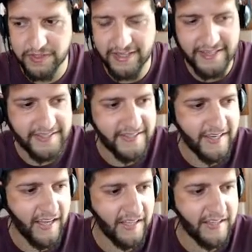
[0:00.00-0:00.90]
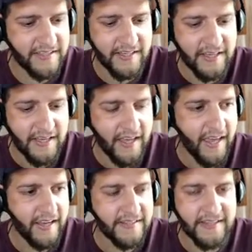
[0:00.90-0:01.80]
ACL is
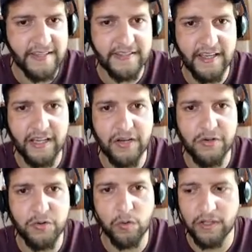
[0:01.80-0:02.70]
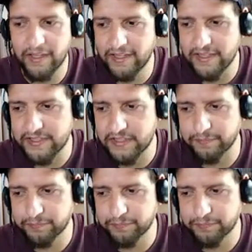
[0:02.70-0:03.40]
access control list.